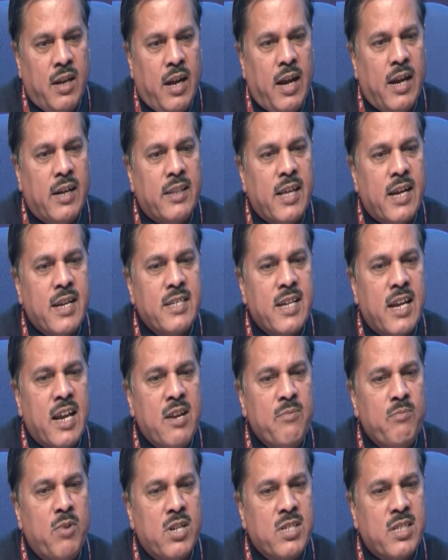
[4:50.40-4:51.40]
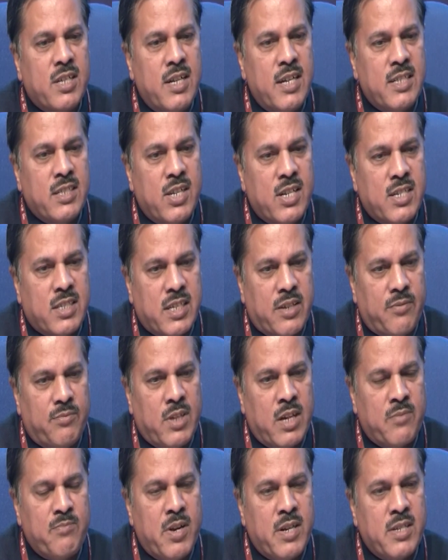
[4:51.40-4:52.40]
And there is an inverse
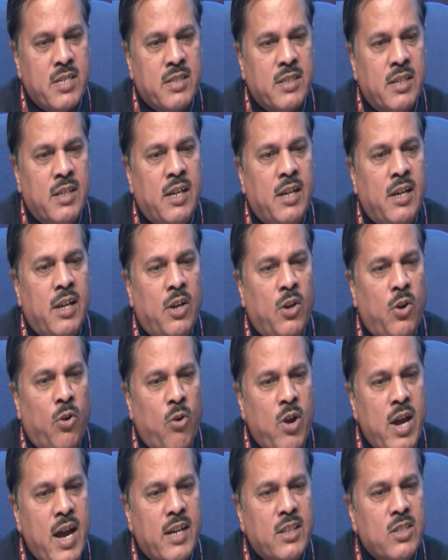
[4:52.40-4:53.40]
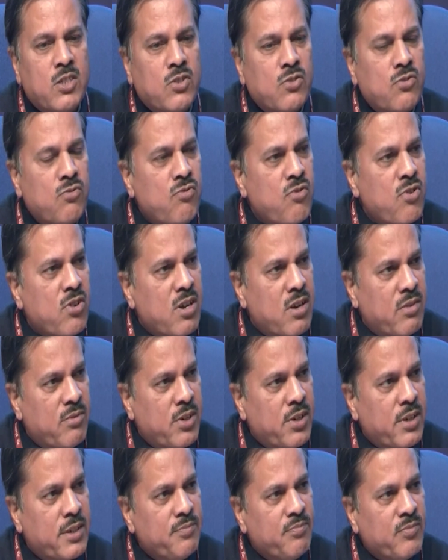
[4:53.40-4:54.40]
relationship. That means lower the snow
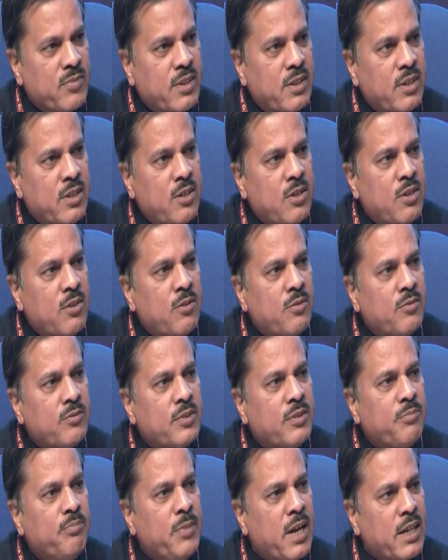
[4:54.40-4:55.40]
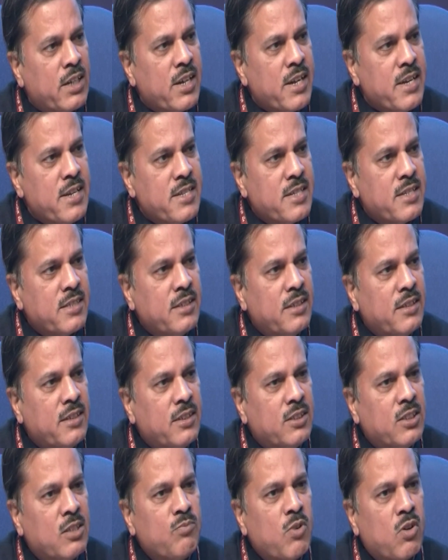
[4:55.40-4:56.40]
cover, better is
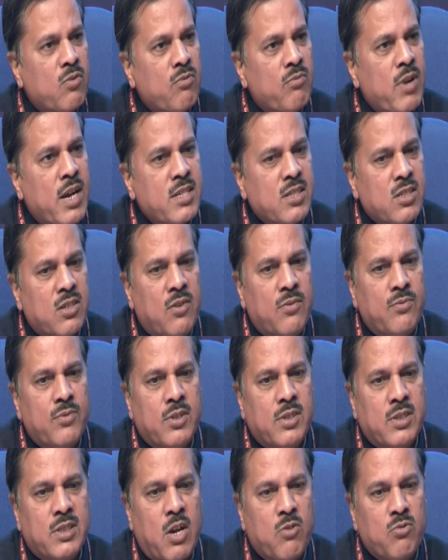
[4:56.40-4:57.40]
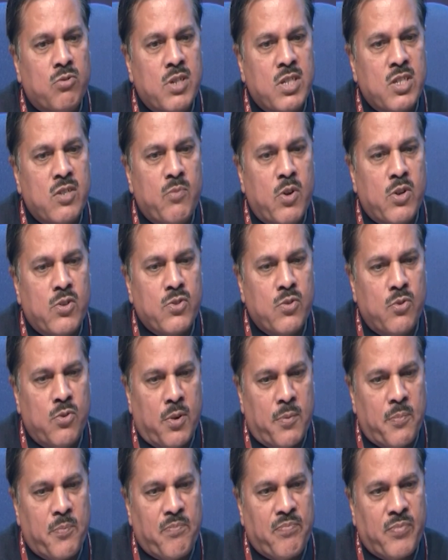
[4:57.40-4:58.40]
the performance of southwest
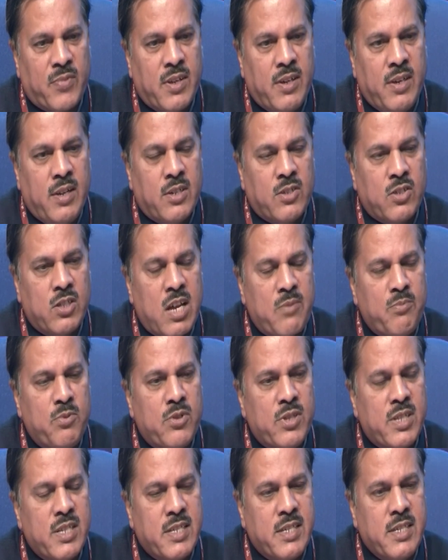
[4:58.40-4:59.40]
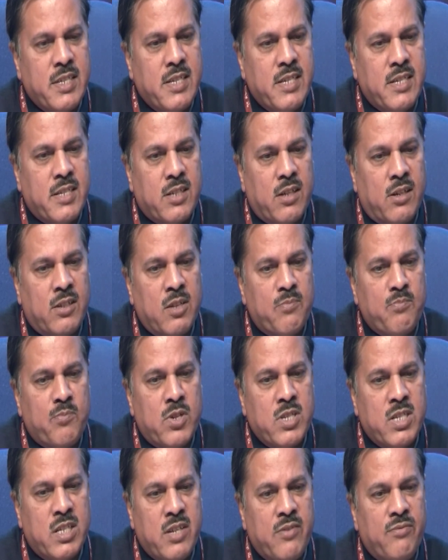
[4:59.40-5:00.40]
monsoon. So therefore, this is on the
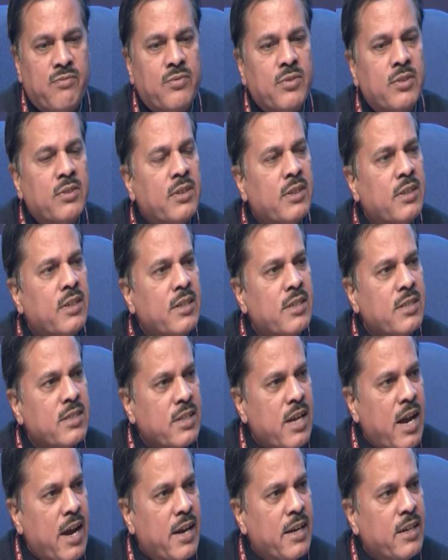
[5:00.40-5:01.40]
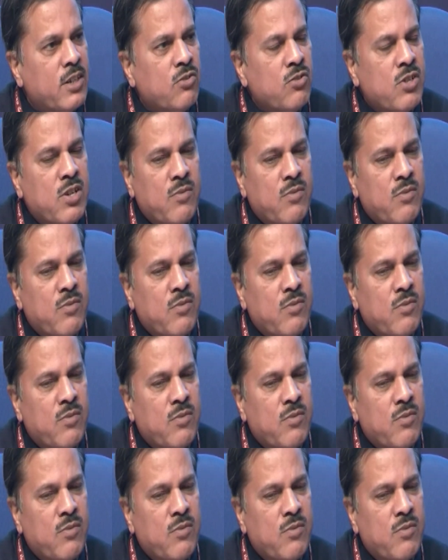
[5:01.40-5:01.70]
positive side to